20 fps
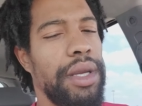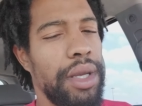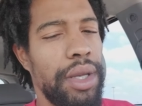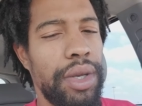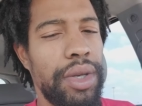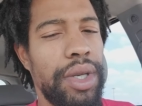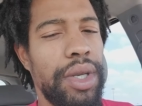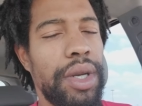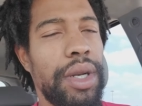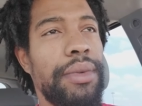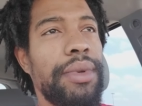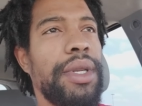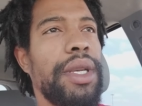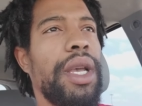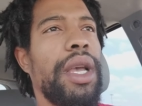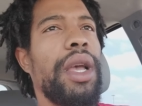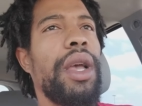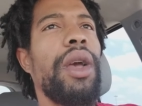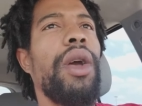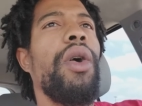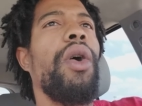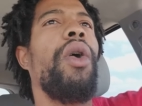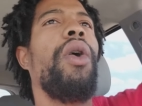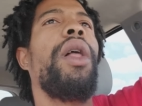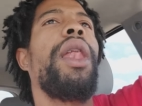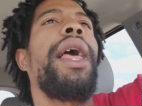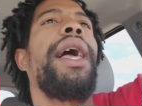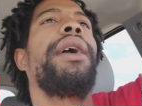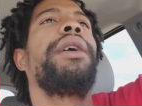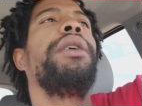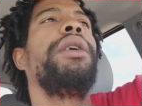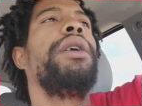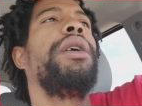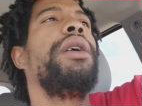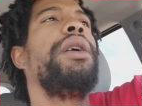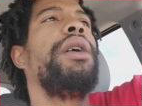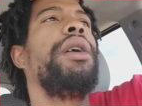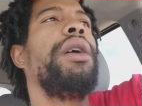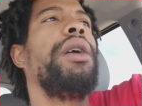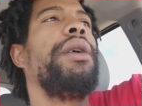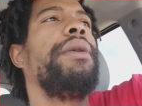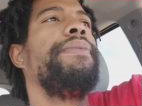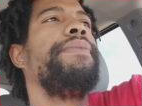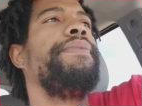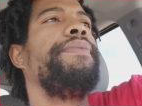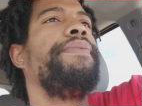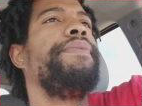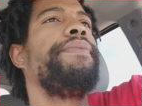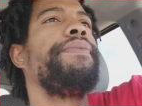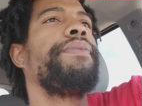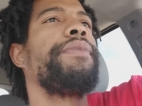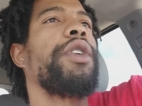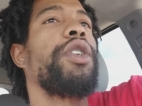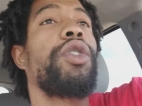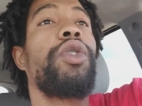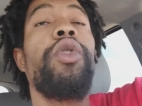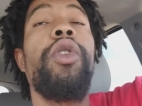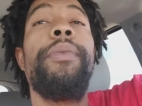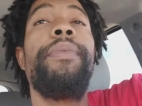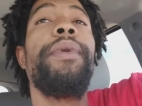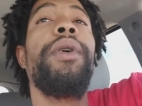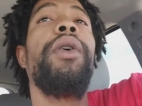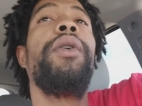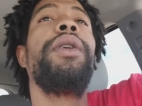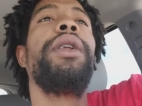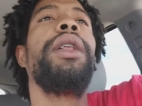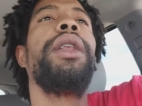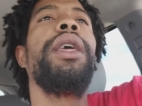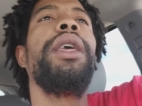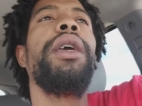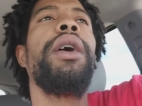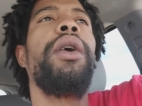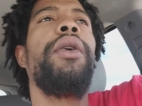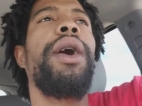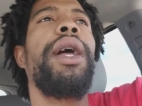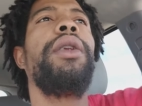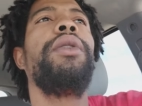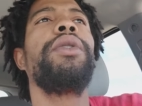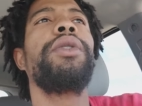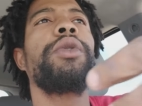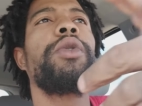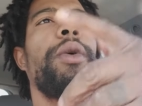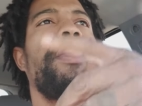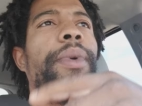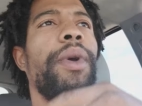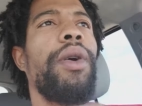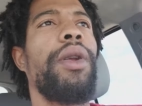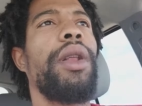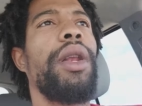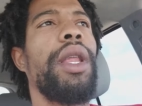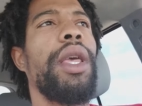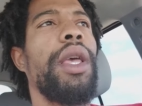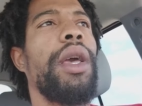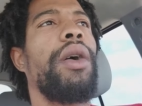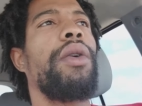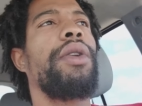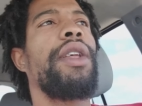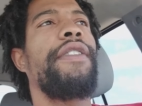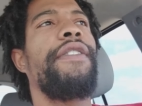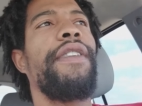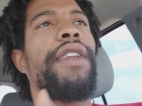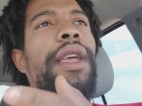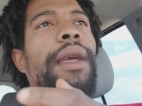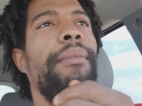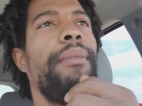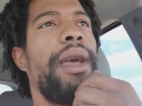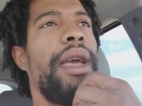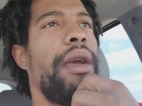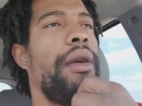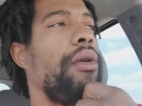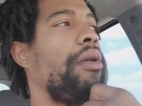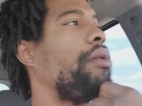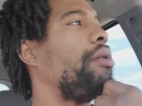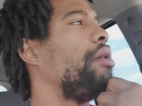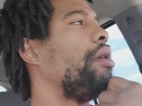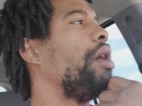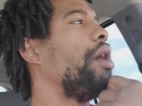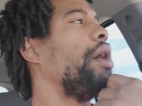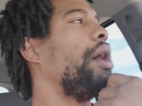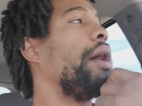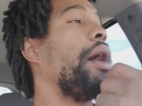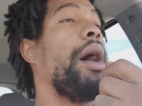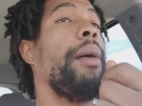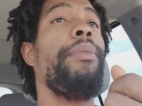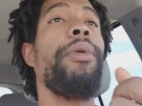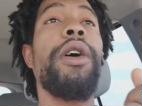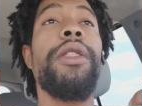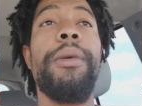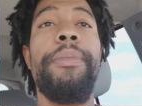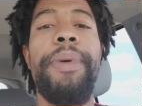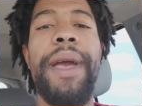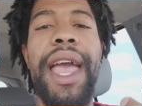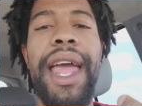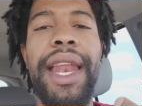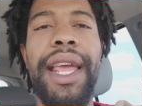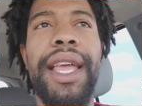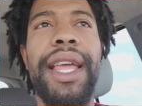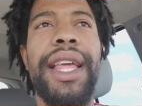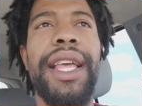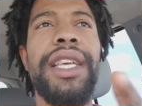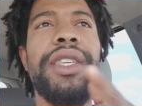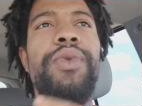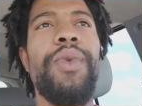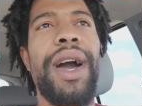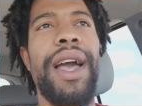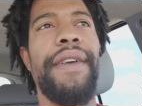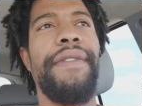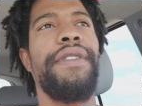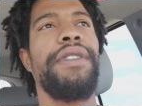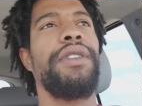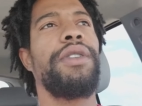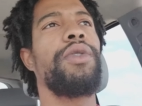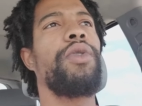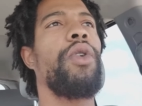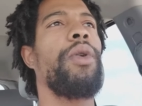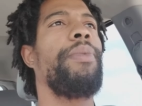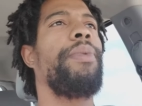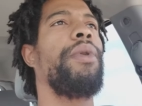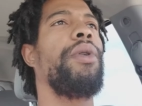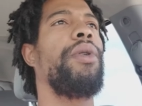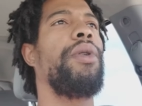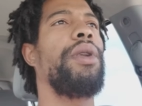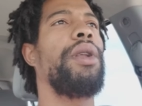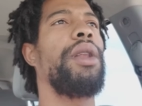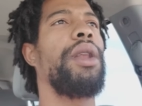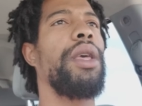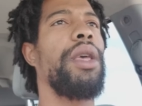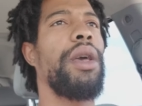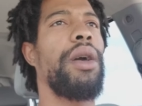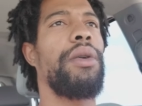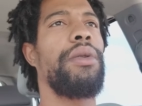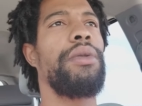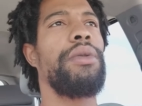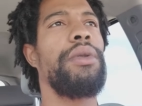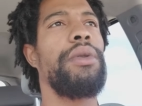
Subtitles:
You see what I'm saying? Or like a Scorpio and a Leo. I know a Scorpio and a Leo that's gonna get married. Brother Panic and his wife is a Scorpio and a Leo.